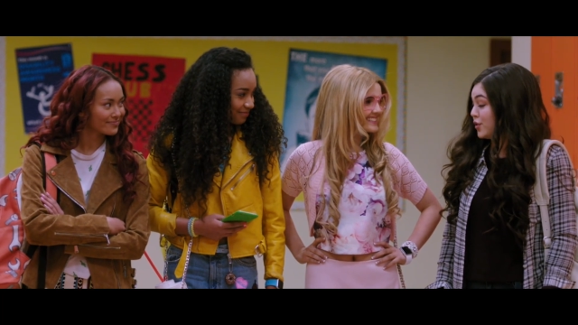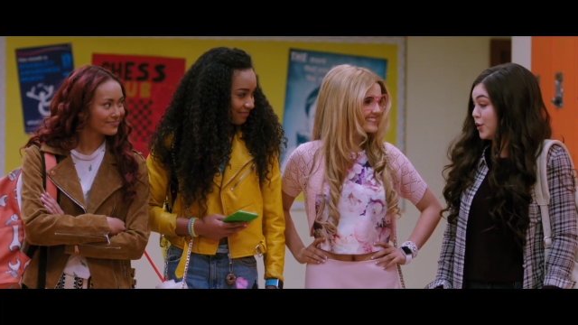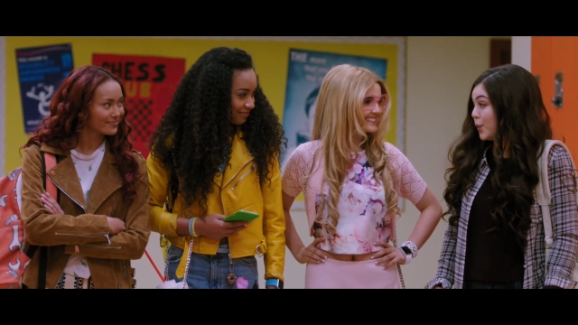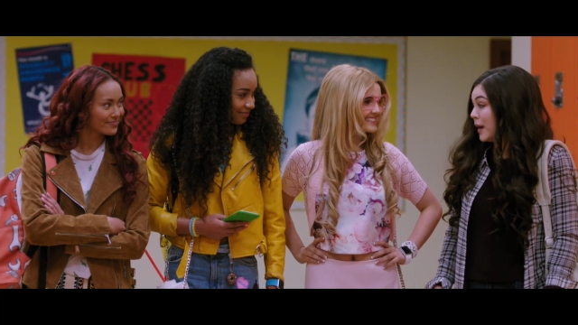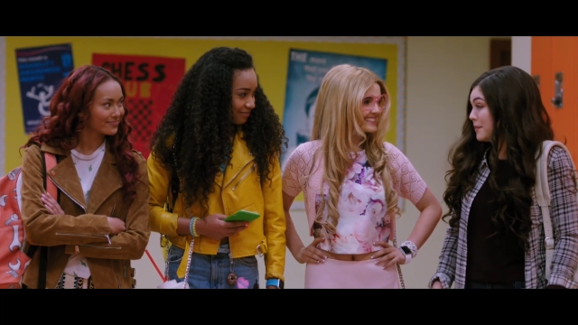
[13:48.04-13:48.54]

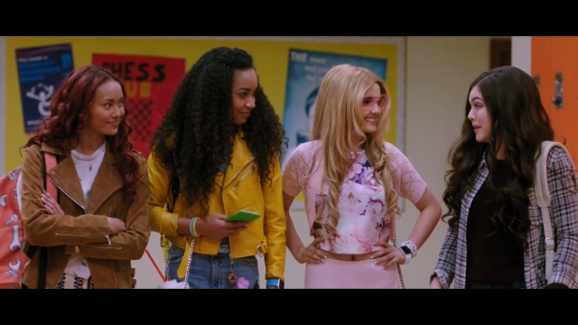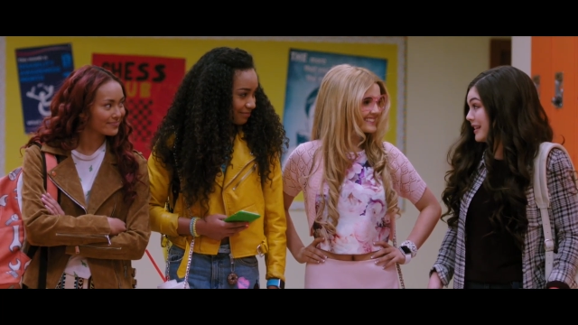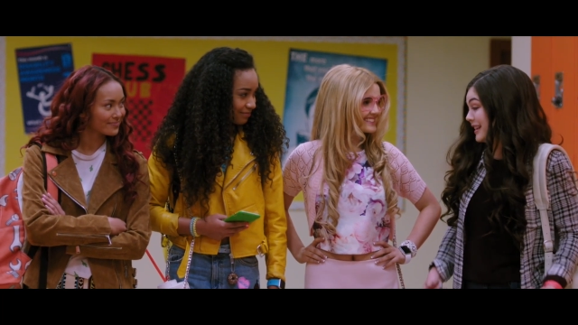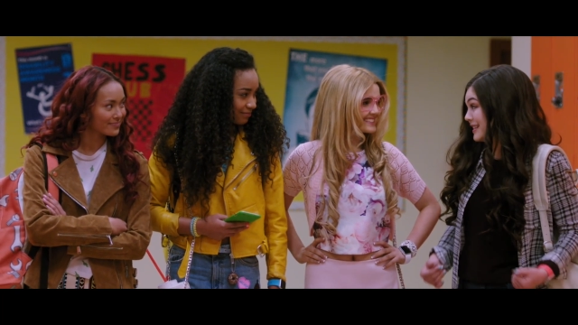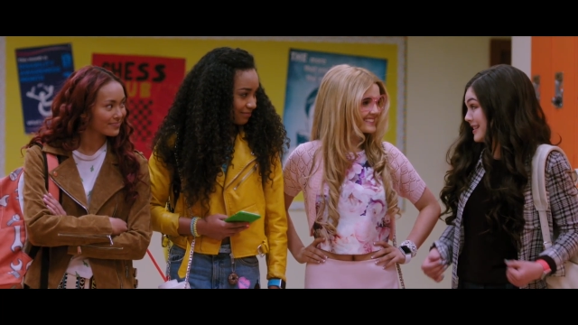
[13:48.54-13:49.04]
Speaker 1: You want me
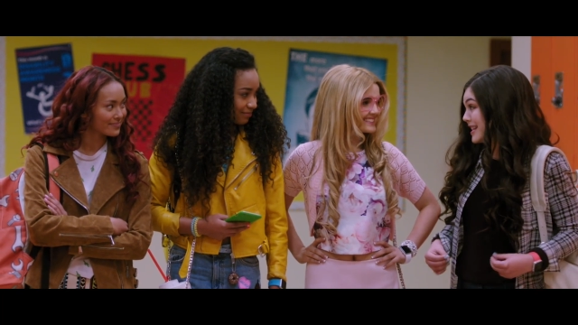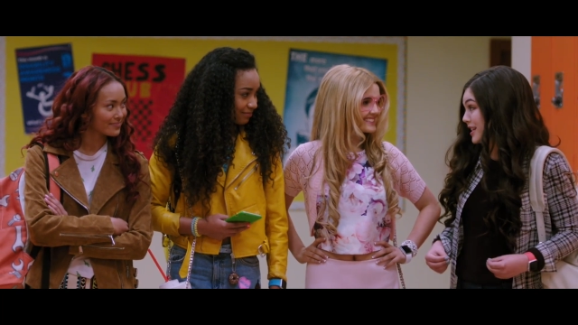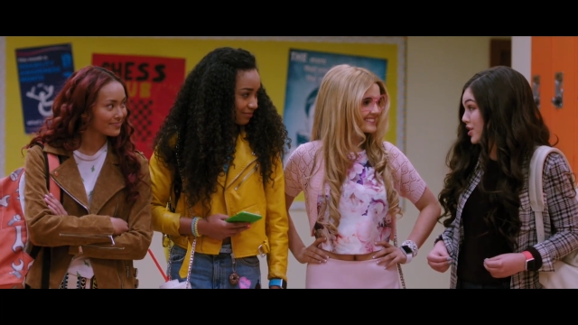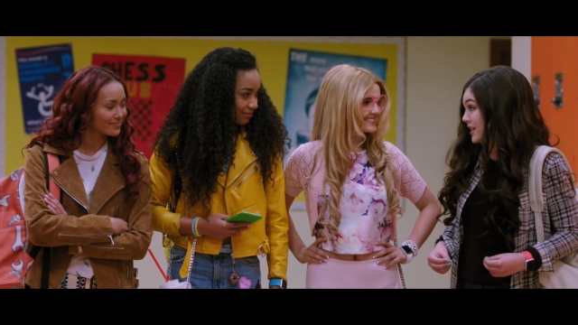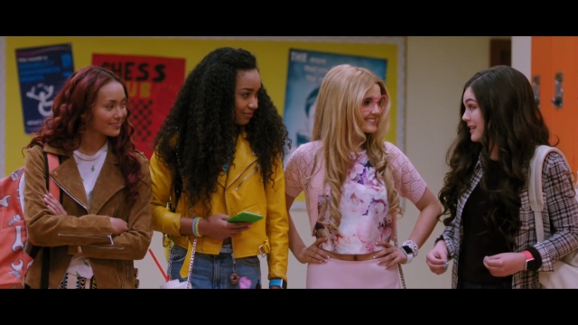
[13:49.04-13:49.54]
to get
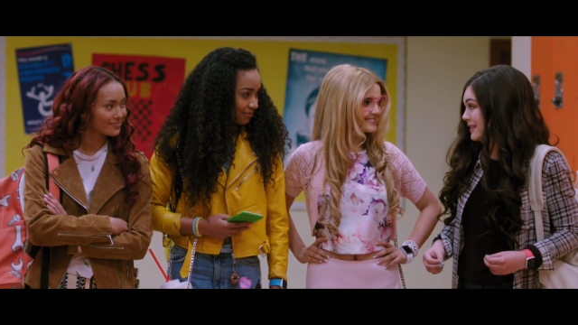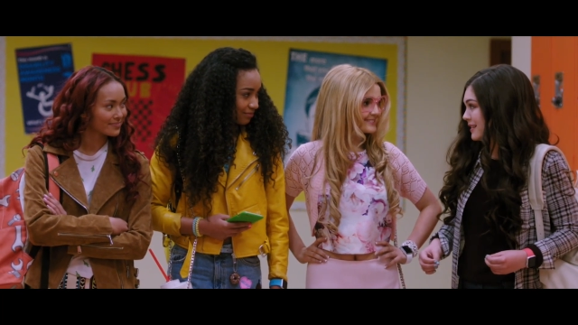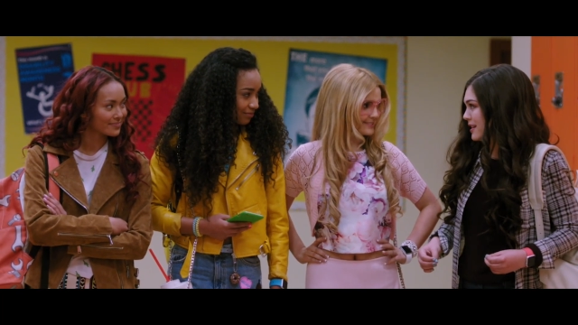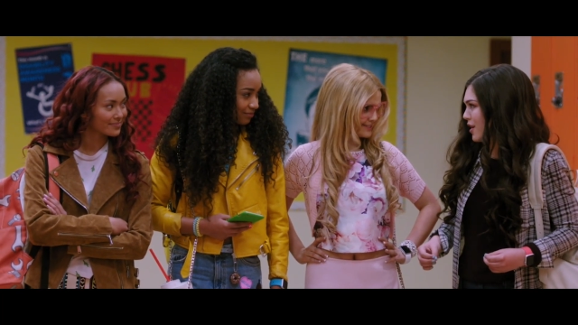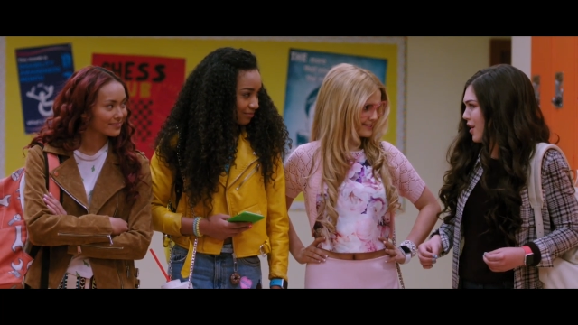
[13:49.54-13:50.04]
detention
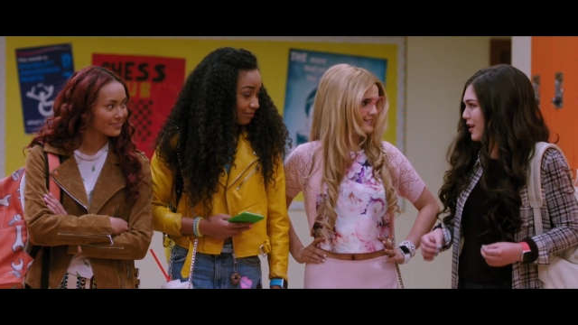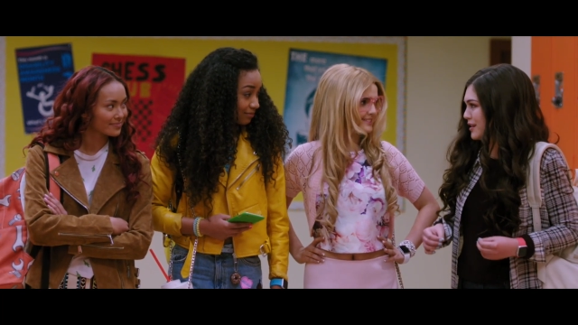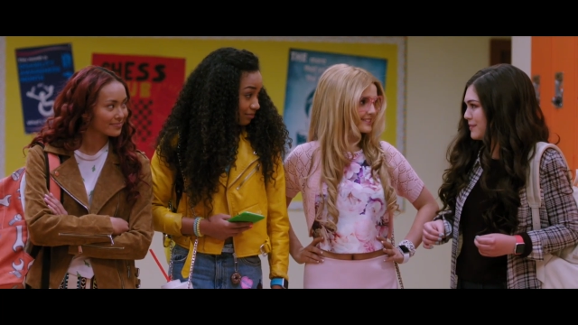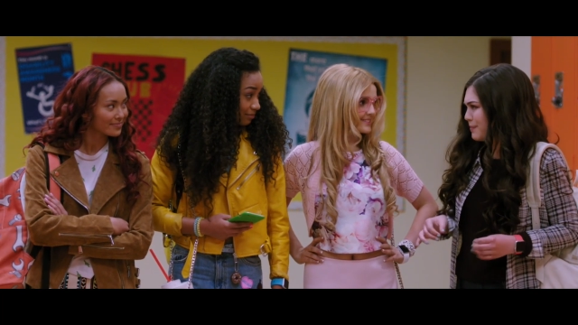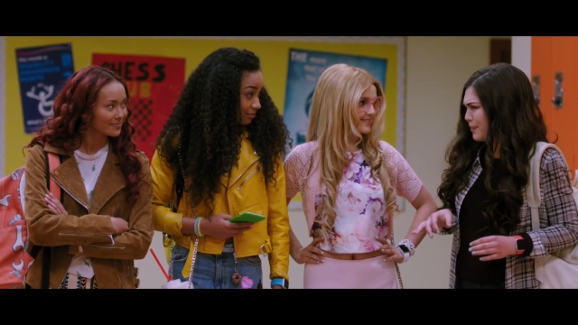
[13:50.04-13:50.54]

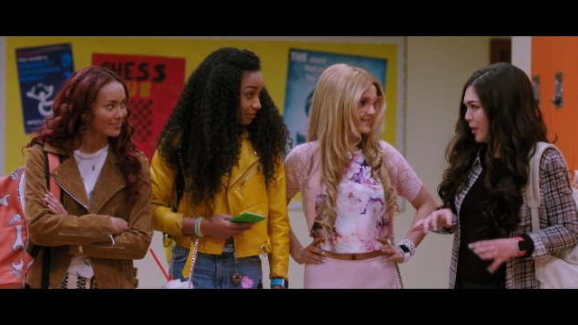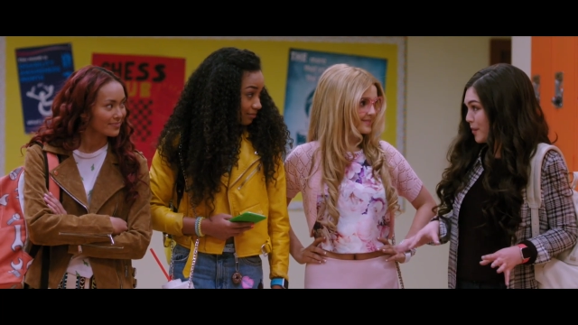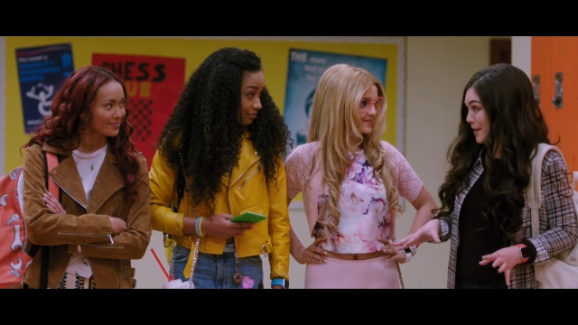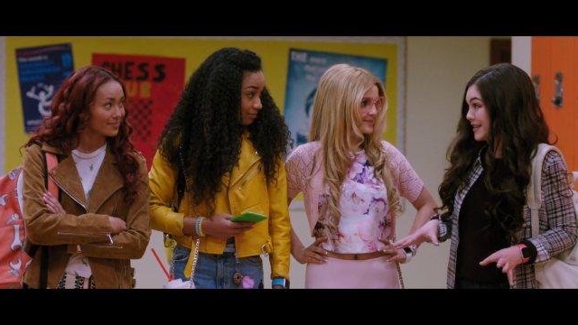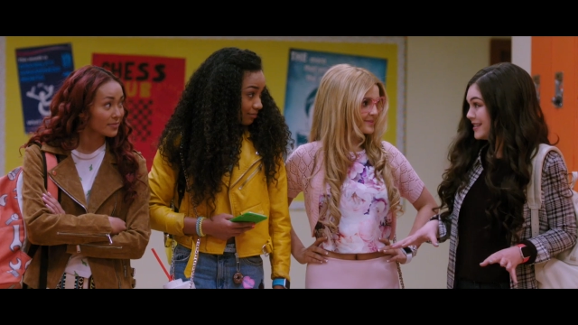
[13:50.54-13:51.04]
on
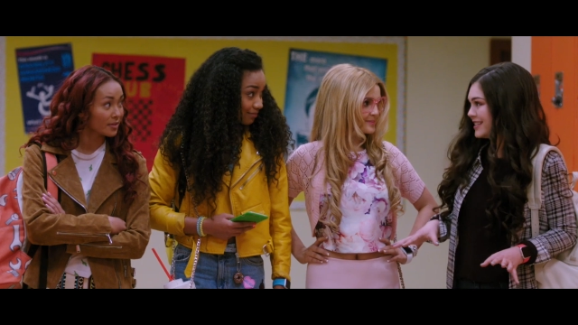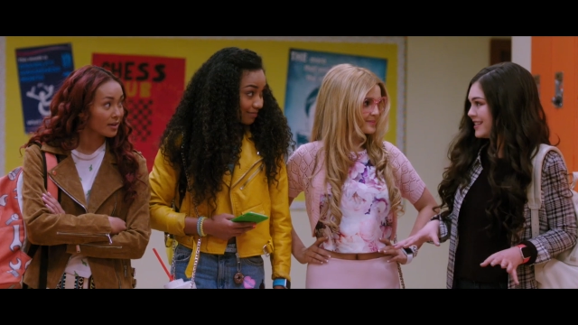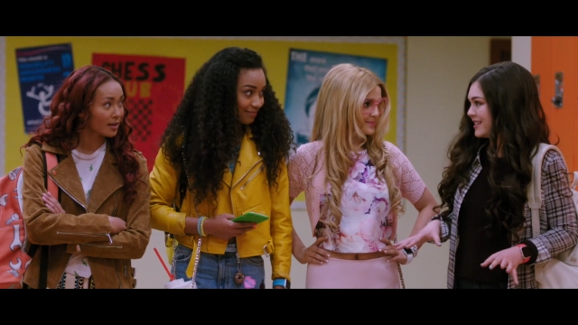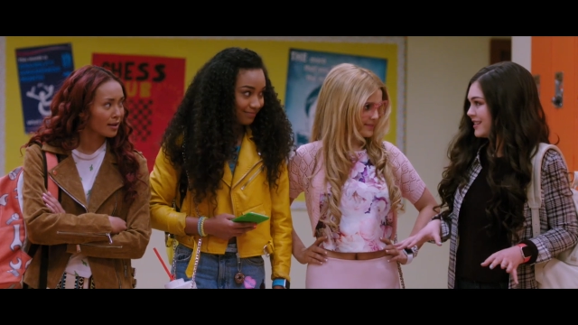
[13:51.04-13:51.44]
purpose?